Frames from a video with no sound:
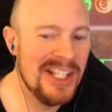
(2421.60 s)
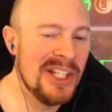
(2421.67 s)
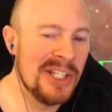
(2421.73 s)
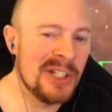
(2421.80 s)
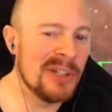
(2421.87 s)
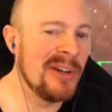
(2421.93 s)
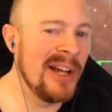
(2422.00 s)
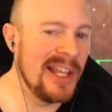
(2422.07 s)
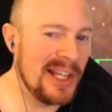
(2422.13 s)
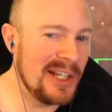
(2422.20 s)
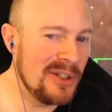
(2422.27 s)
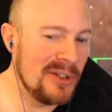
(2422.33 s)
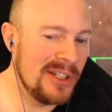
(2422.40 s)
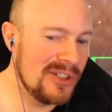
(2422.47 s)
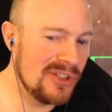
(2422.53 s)
You're right, I
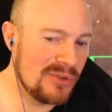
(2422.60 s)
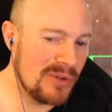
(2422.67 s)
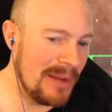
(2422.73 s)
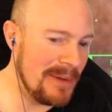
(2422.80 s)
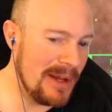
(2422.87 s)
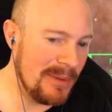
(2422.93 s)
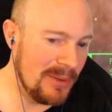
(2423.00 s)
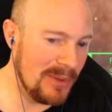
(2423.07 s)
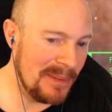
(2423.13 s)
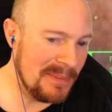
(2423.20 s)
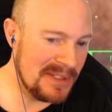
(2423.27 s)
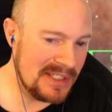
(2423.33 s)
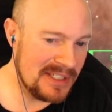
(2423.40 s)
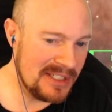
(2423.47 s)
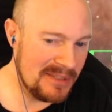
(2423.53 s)
do need to swap out my weapon
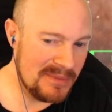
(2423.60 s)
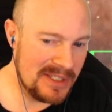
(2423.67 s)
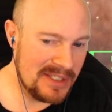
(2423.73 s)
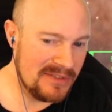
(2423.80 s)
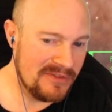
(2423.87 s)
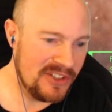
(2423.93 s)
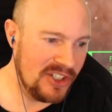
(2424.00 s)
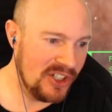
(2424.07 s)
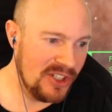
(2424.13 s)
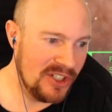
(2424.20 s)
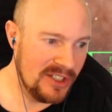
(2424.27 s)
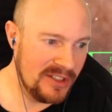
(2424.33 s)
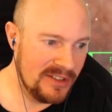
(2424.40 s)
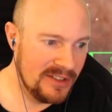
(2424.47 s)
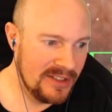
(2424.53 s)
system. This isn't very
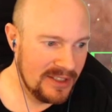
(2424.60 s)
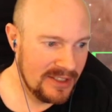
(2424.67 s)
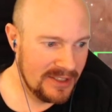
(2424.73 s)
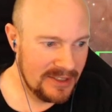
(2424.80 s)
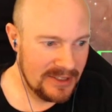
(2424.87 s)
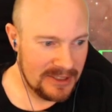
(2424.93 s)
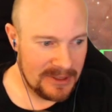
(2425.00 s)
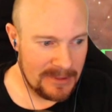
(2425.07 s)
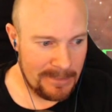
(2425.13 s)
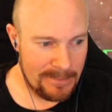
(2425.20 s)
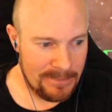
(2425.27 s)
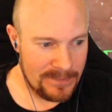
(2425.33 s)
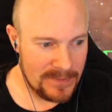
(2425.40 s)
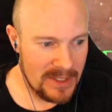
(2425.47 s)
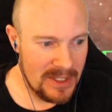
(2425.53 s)
good.
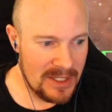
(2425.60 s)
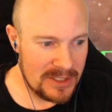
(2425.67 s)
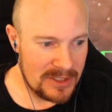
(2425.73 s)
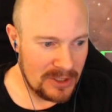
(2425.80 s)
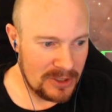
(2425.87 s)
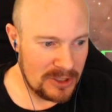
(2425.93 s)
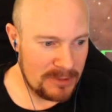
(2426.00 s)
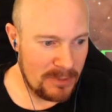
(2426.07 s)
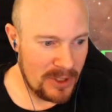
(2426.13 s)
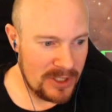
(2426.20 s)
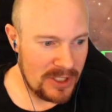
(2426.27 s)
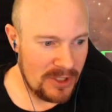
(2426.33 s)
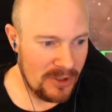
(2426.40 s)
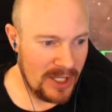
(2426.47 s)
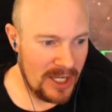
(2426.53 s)
just points
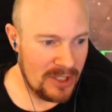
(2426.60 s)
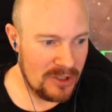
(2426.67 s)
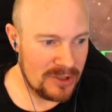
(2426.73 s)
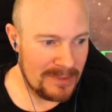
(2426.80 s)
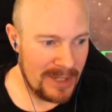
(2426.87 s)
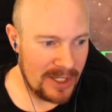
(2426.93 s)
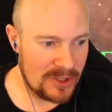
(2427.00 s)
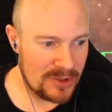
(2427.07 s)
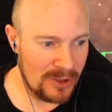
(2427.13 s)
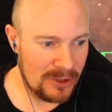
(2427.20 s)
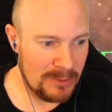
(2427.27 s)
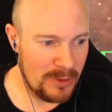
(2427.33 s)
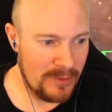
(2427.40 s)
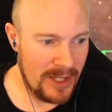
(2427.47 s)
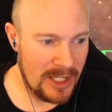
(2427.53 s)
that you can't use mind control to
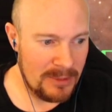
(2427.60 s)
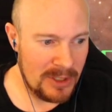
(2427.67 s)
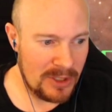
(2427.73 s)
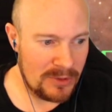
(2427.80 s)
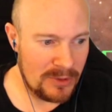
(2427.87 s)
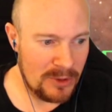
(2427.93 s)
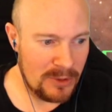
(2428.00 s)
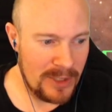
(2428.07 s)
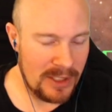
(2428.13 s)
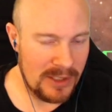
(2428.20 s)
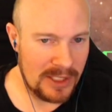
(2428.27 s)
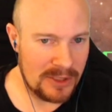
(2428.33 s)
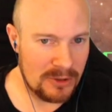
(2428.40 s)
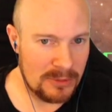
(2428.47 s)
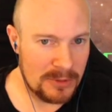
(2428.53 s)
move enemy crew around like normal